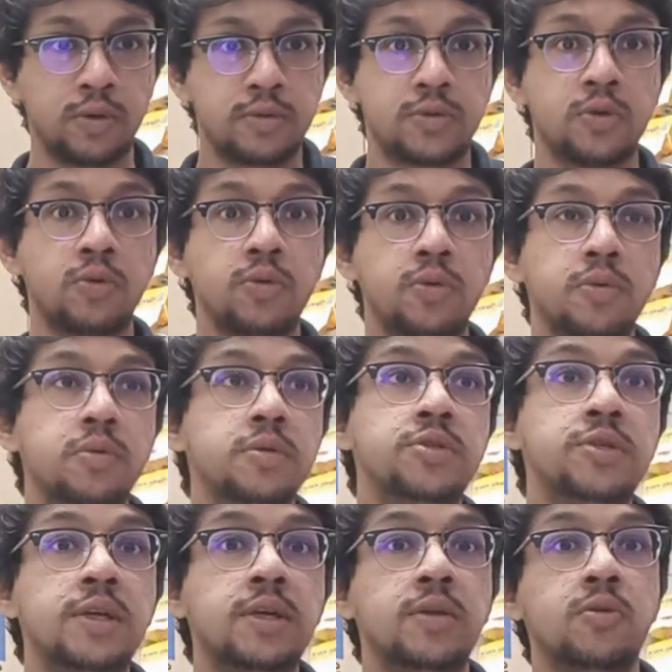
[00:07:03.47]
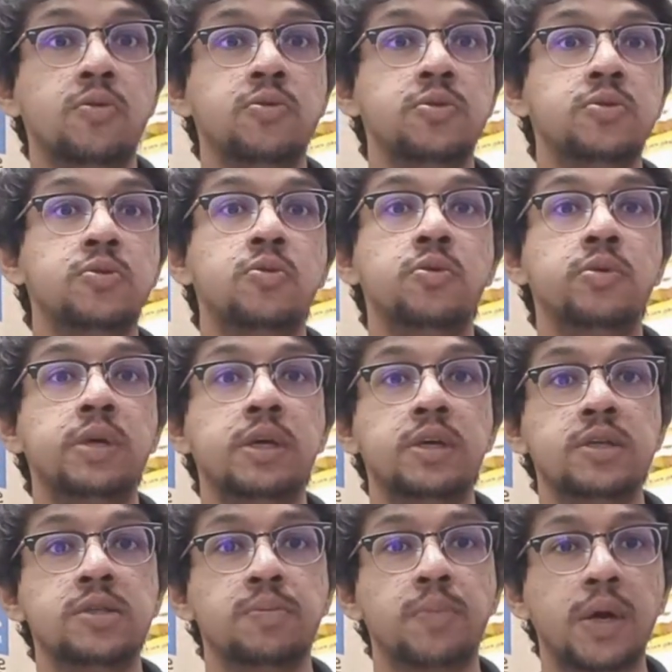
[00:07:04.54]
So she knows who he
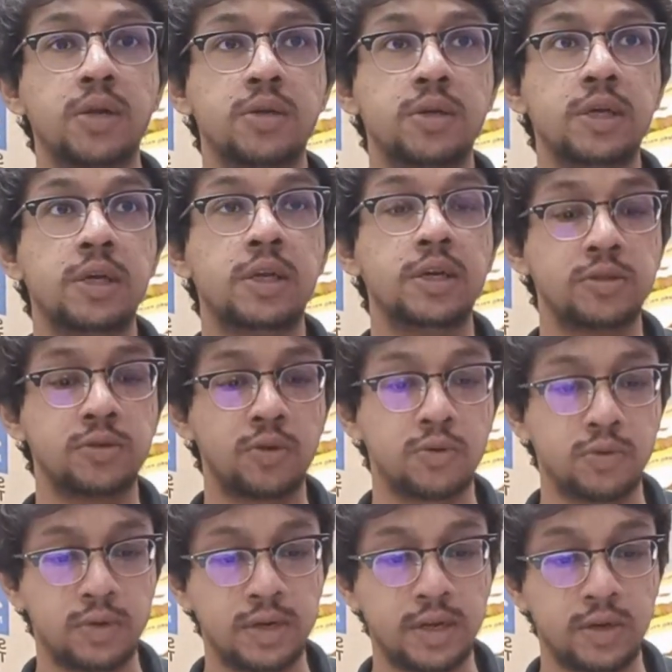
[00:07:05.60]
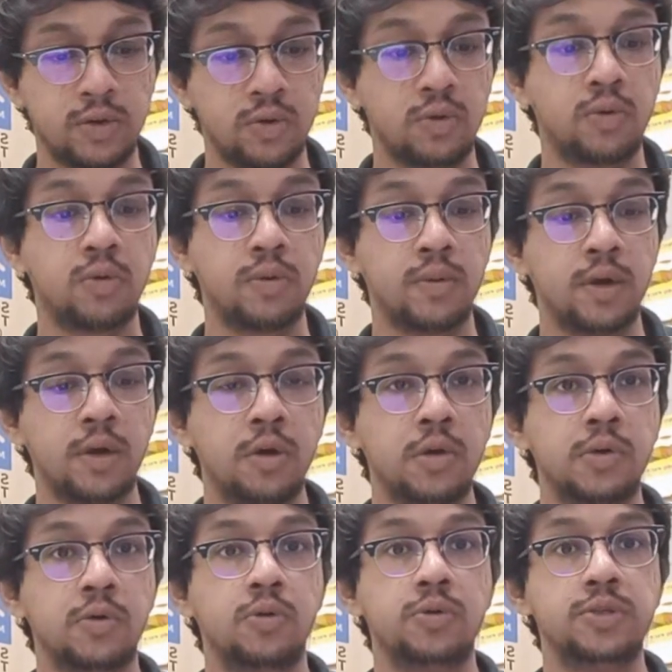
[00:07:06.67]
is, but he does not really know
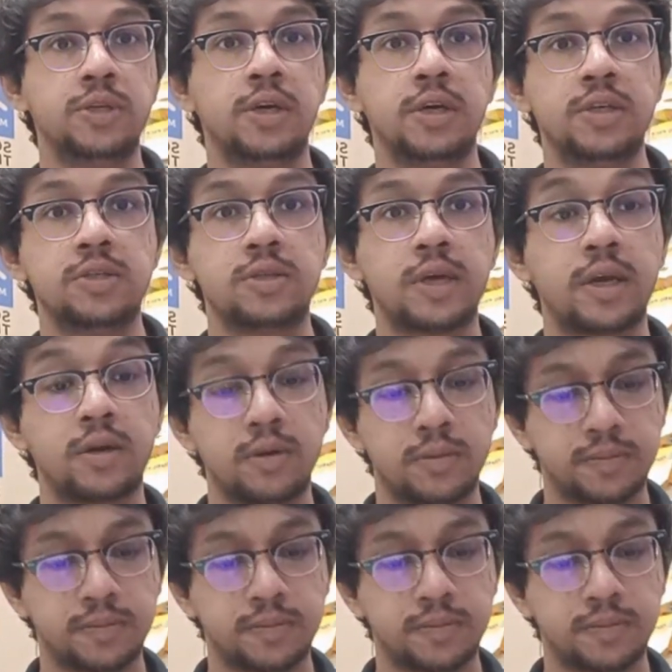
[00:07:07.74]
who she is yet.